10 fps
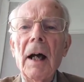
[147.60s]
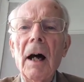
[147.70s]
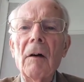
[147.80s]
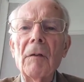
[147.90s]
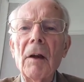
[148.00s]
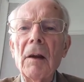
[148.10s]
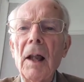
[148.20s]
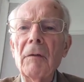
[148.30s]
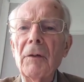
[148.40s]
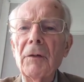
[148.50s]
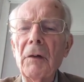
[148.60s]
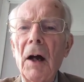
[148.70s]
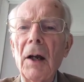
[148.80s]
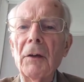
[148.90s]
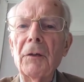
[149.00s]
of the love of
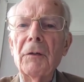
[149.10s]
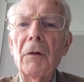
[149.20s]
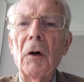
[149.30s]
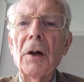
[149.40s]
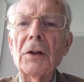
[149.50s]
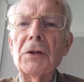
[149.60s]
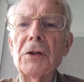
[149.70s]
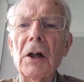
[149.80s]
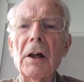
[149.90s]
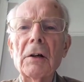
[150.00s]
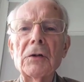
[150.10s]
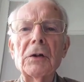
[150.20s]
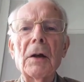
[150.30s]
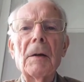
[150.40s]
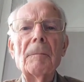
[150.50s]
Christ for his
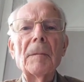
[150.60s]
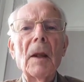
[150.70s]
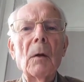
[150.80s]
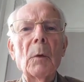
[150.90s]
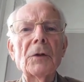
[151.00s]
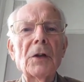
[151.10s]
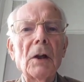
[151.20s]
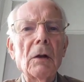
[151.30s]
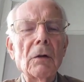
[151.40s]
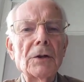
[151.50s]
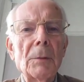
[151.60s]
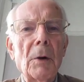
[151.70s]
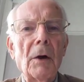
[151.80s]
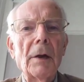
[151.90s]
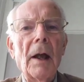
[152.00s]
church, which he looks
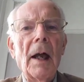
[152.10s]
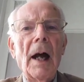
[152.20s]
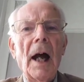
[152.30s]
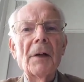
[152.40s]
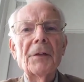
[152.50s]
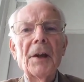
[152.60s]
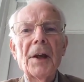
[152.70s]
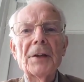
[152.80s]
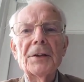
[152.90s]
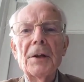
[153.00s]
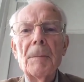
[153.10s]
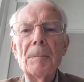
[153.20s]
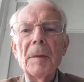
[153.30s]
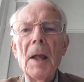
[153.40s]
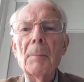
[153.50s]
upon as his
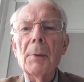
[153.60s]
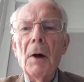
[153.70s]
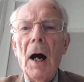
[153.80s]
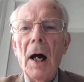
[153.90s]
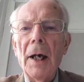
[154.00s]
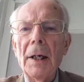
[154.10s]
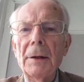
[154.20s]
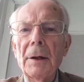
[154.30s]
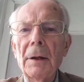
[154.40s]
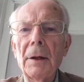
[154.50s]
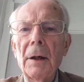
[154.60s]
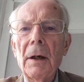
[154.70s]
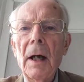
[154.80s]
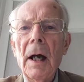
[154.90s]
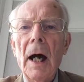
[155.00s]
bride.
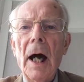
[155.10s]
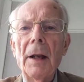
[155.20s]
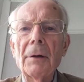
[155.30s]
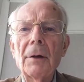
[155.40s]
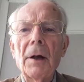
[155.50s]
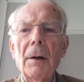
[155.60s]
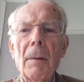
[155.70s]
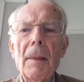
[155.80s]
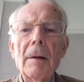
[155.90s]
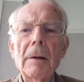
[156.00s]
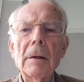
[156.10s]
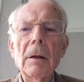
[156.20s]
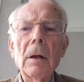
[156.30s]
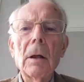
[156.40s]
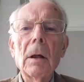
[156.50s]
And
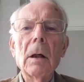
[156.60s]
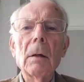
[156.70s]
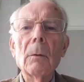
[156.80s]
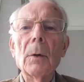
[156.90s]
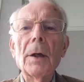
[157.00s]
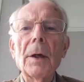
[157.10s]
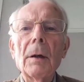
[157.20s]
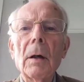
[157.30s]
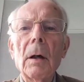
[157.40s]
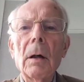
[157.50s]
we